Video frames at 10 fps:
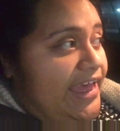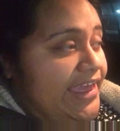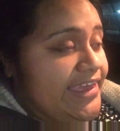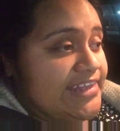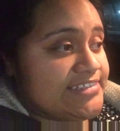
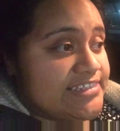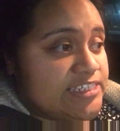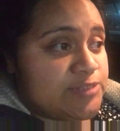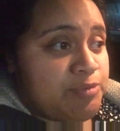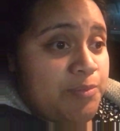I guess this
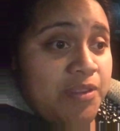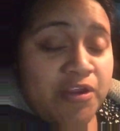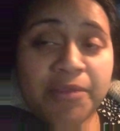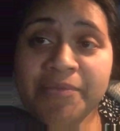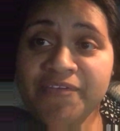is
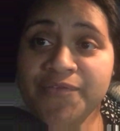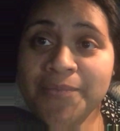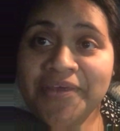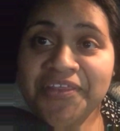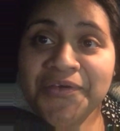preparing me for
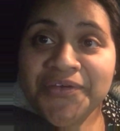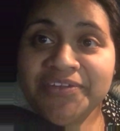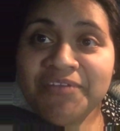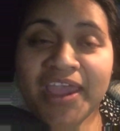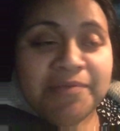
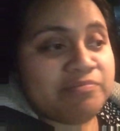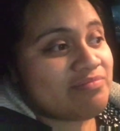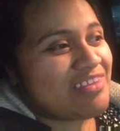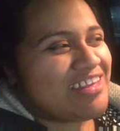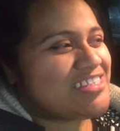motherhood, right?
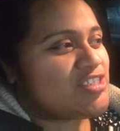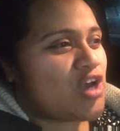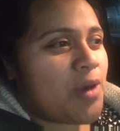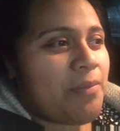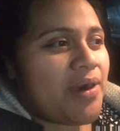
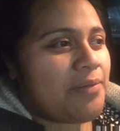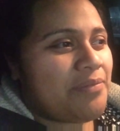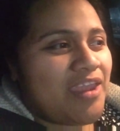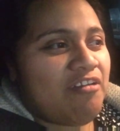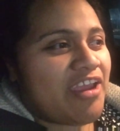Soccer mom,
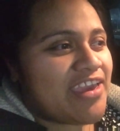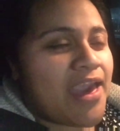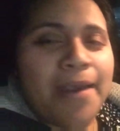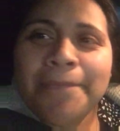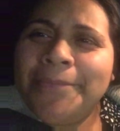here I
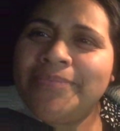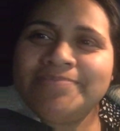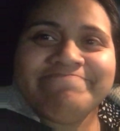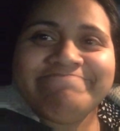come.